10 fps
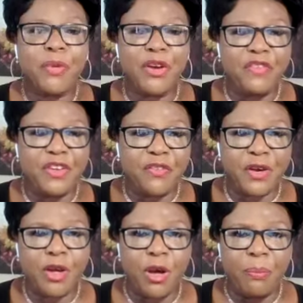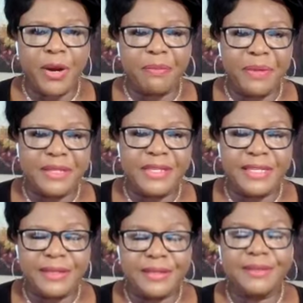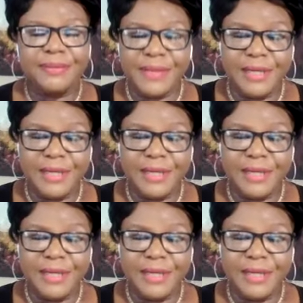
are perfect for compartmentalizing.